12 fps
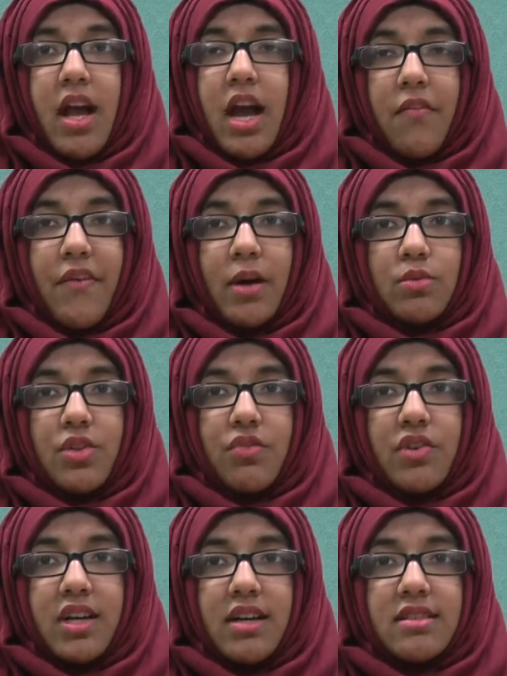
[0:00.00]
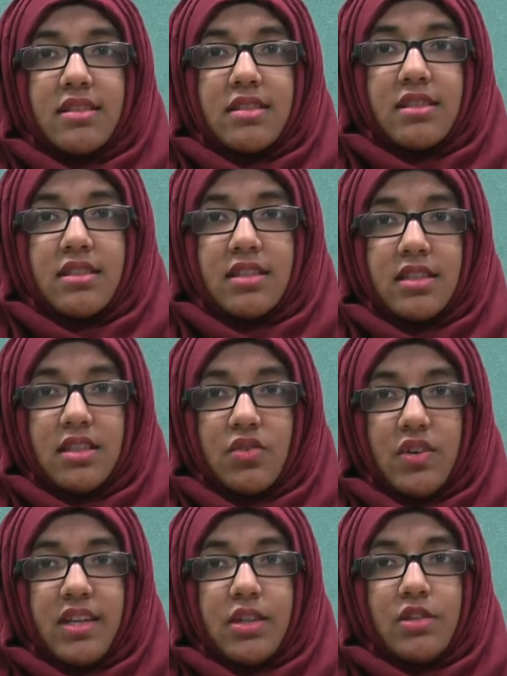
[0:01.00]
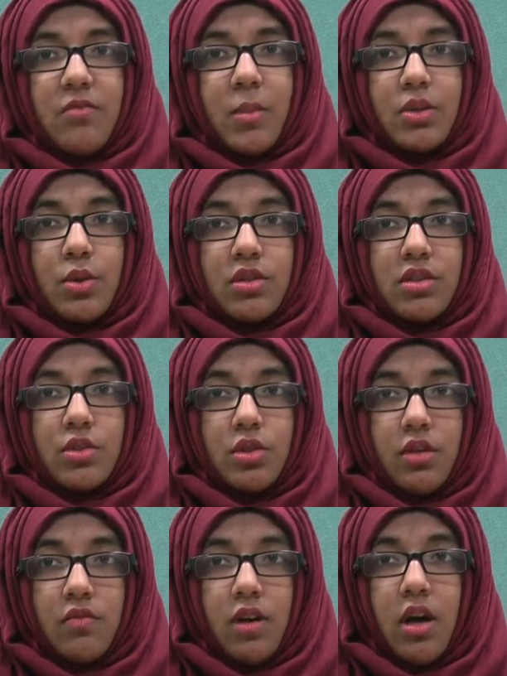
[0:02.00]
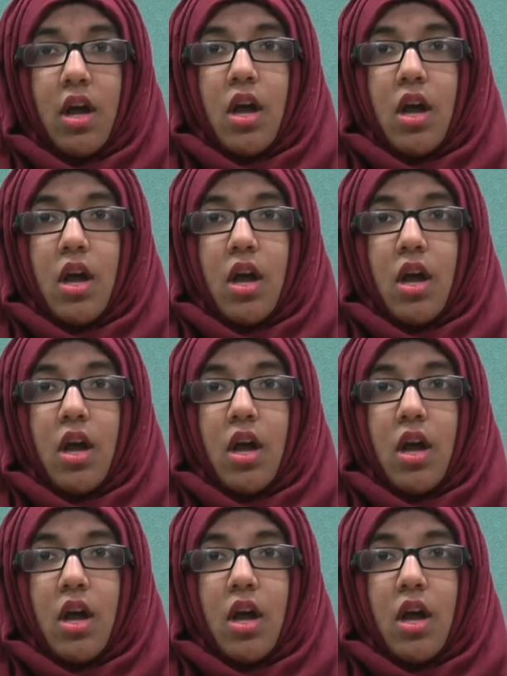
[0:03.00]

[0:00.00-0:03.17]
I found 3 existing teaser trailers of my chosen genre,